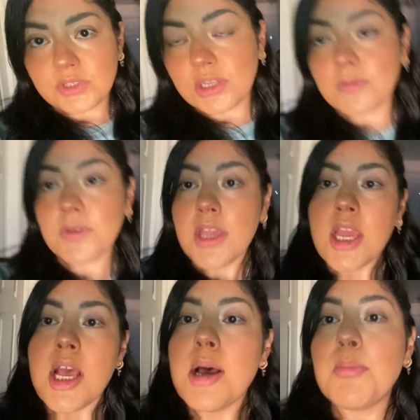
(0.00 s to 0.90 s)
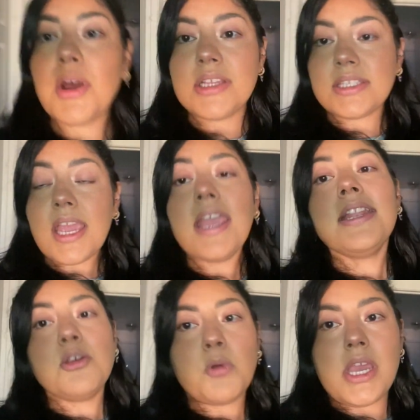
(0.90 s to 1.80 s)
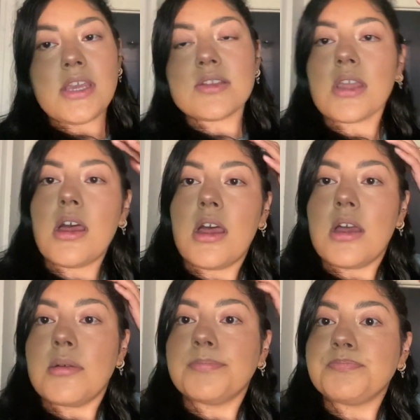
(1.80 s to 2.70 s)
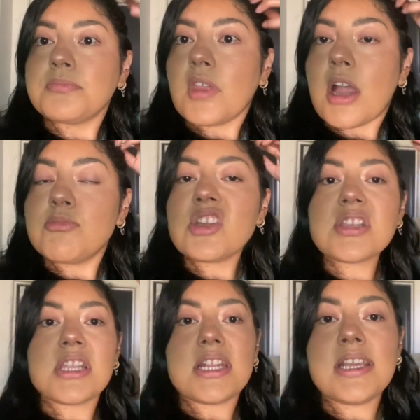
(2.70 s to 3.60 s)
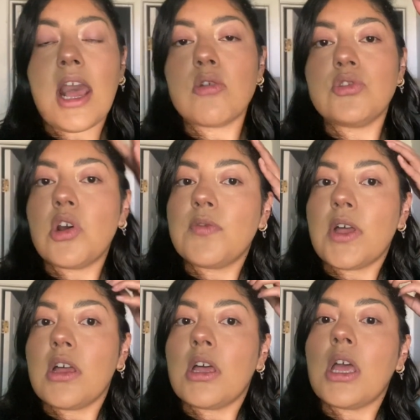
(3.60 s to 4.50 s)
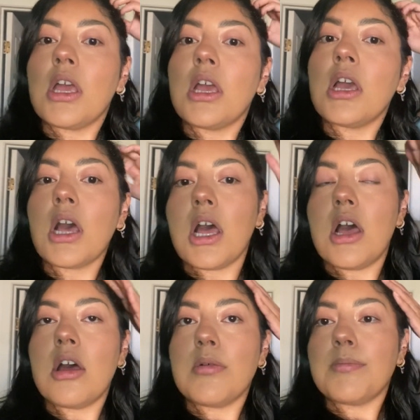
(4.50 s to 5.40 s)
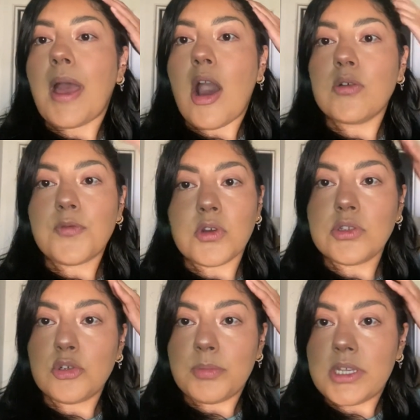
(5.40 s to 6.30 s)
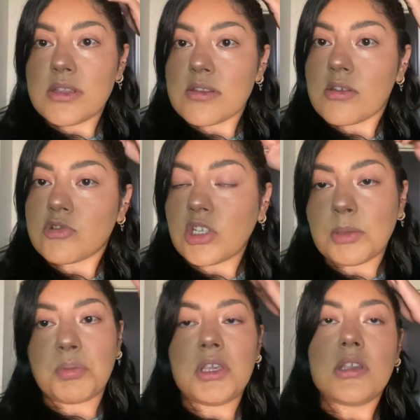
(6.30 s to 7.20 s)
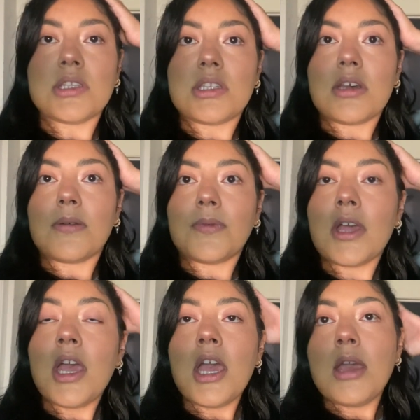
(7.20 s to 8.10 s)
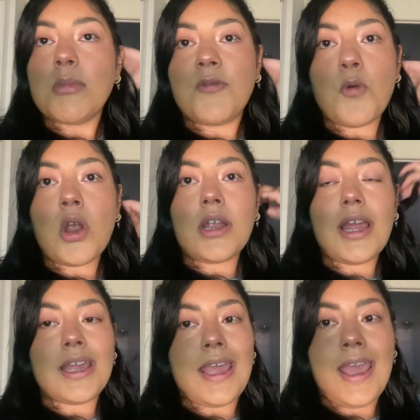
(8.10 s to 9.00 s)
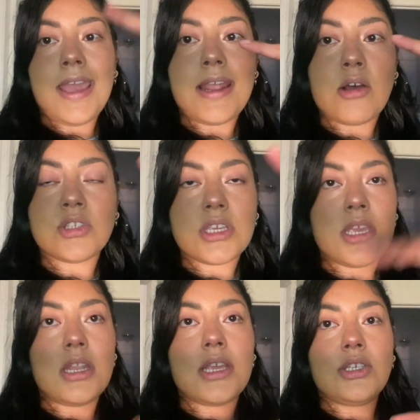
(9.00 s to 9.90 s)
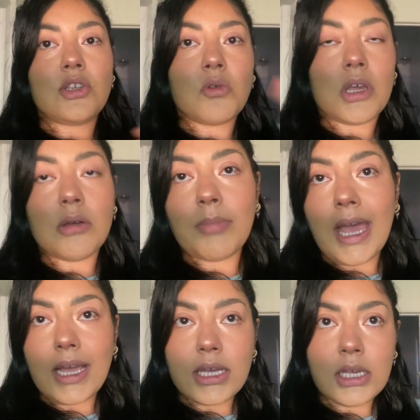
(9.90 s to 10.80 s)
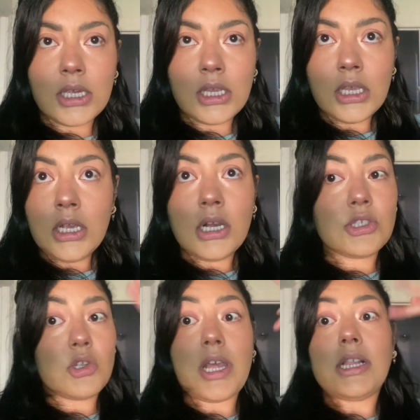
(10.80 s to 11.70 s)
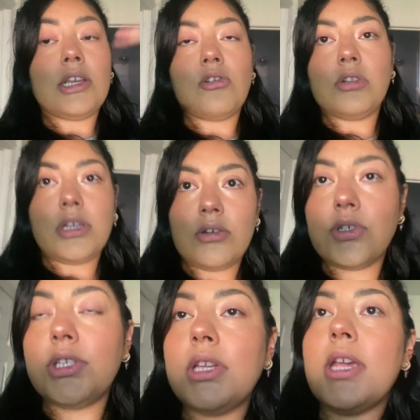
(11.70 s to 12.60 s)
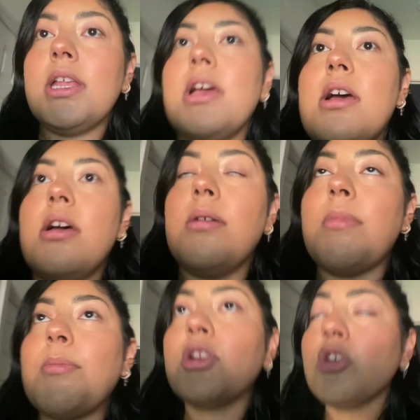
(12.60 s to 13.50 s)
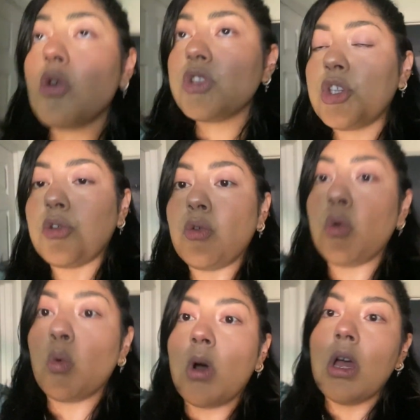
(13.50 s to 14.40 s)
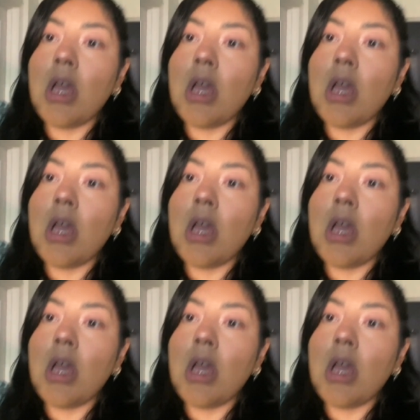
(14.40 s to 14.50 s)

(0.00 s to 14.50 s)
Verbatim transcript: stuff. But anyways, um, I'm just letting out Nova um, out for a little bit so she can pee and stuff before I head out and I don't come back till like later, later tonight. Um, I'm gonna go to